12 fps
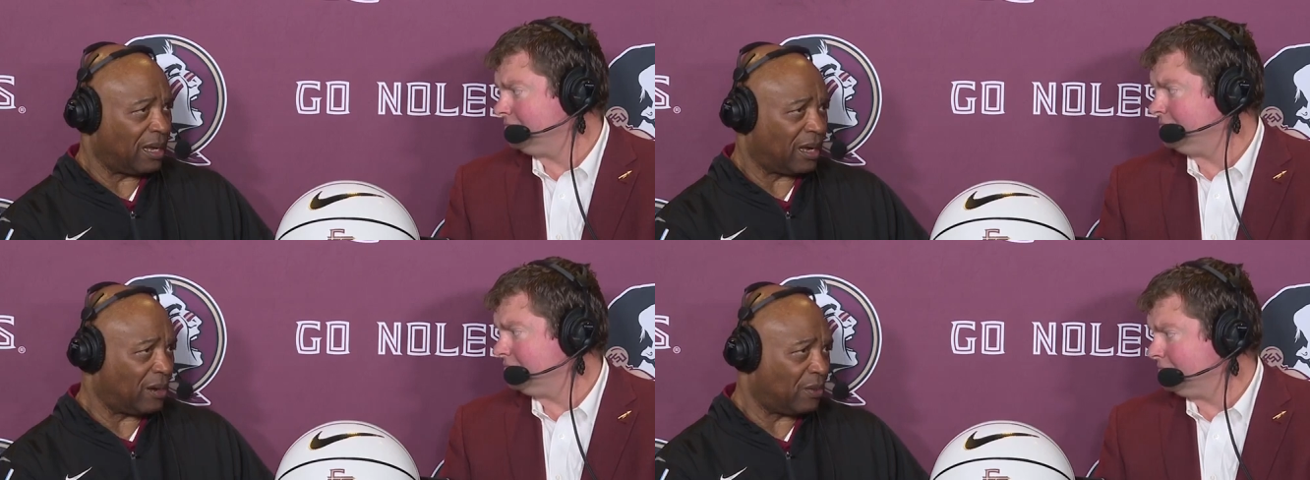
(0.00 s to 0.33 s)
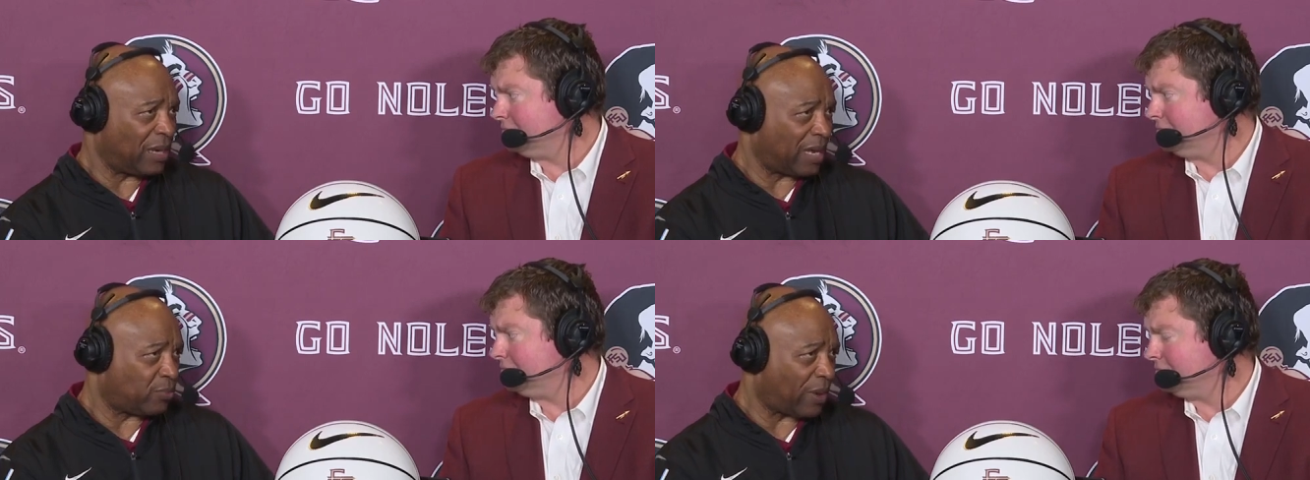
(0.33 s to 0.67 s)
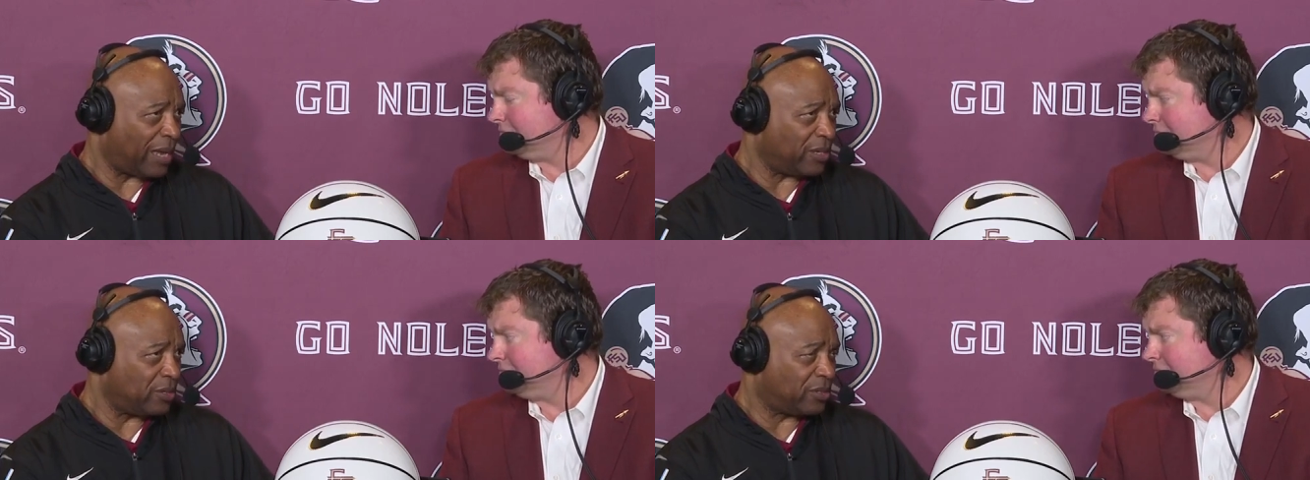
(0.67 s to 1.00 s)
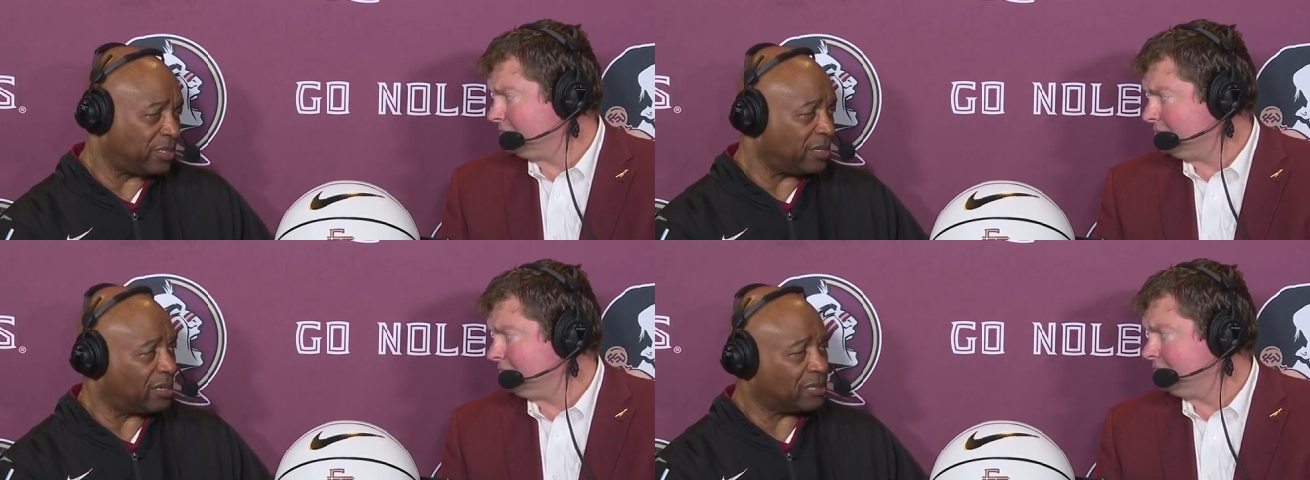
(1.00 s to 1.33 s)
Speaker 1: Uh, that's why you
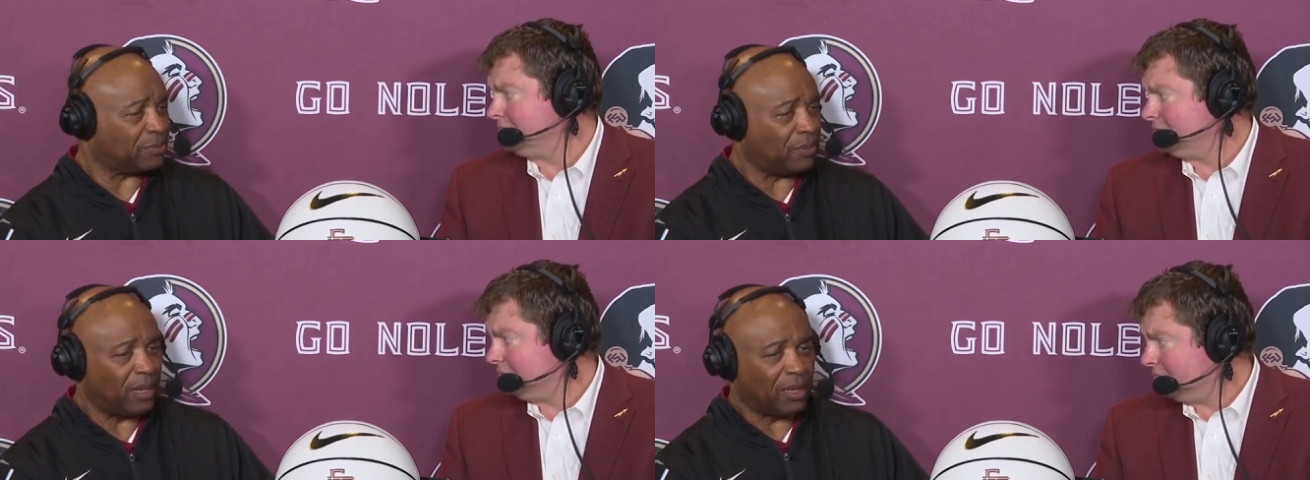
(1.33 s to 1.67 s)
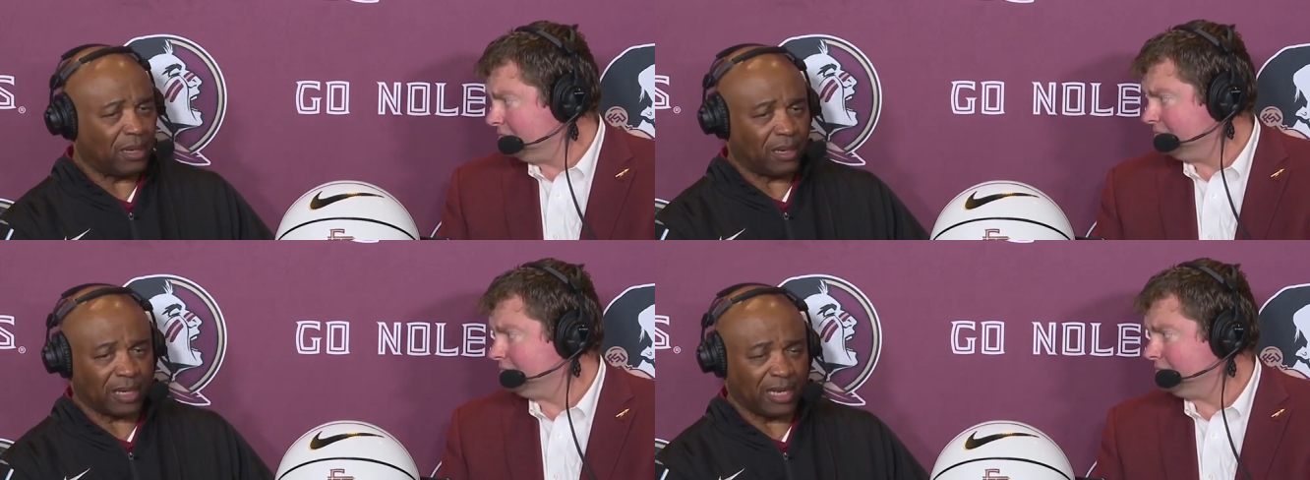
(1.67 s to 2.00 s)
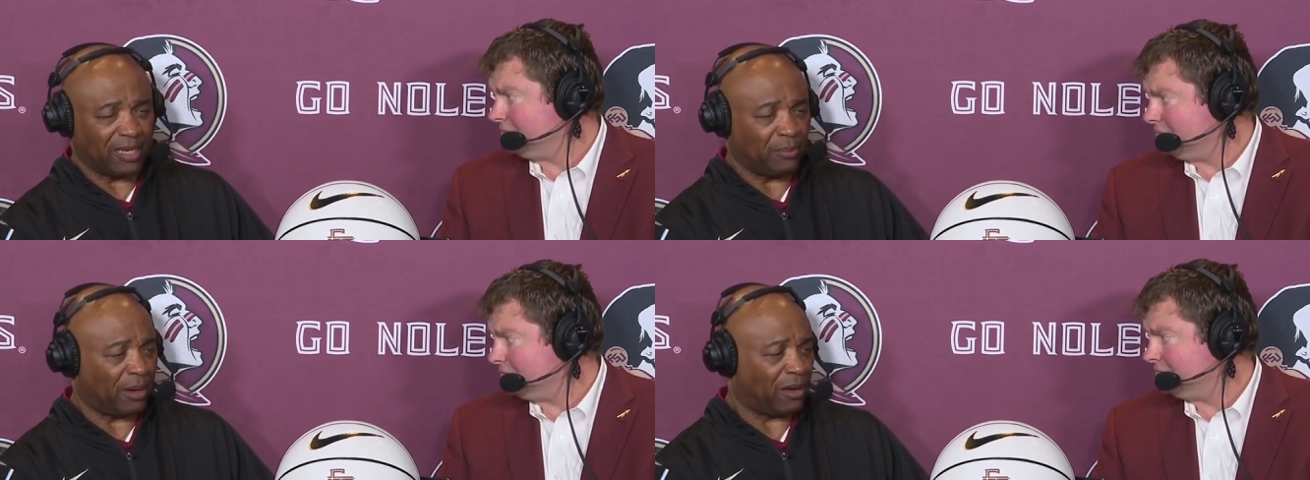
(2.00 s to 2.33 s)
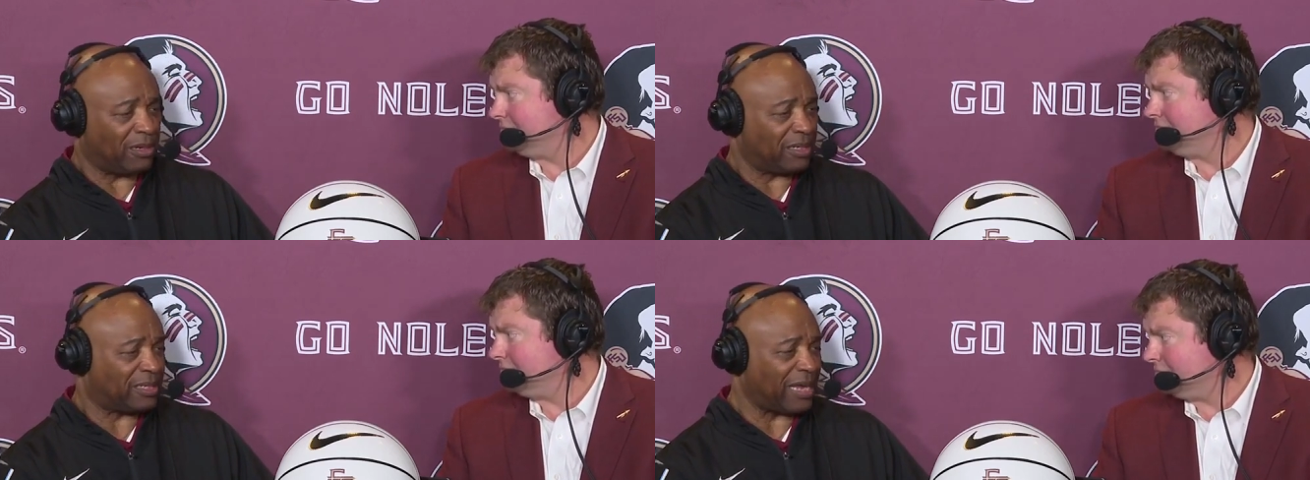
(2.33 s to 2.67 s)
see us getting the
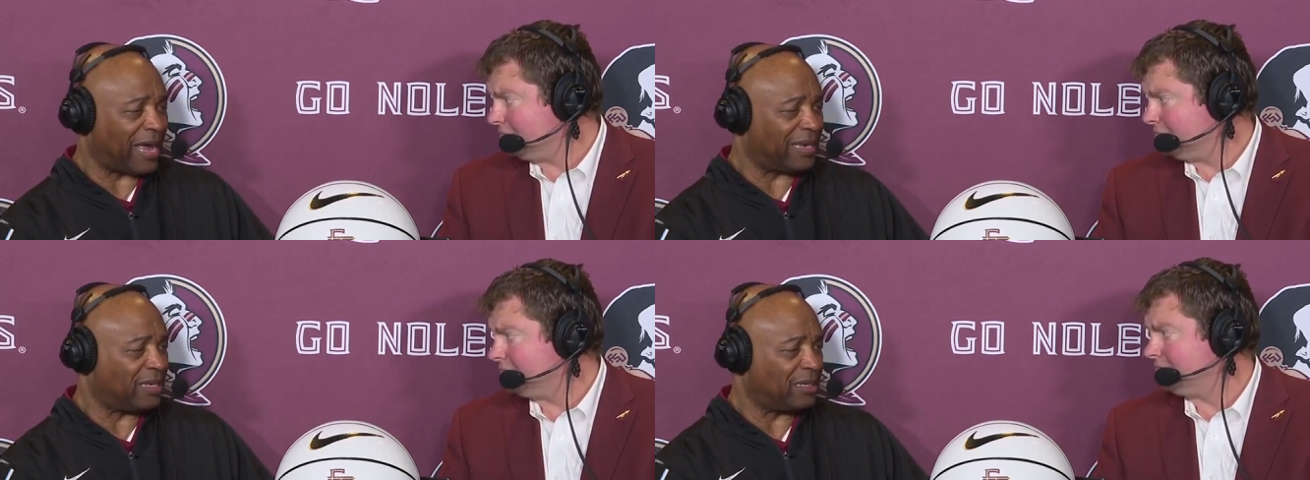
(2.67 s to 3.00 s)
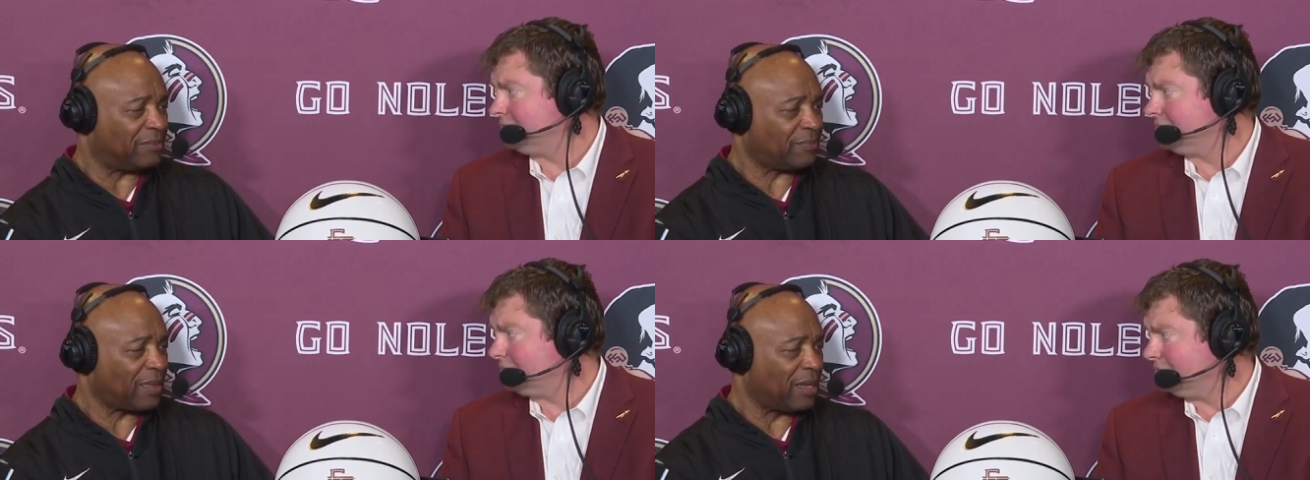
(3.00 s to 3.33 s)
ball inside the,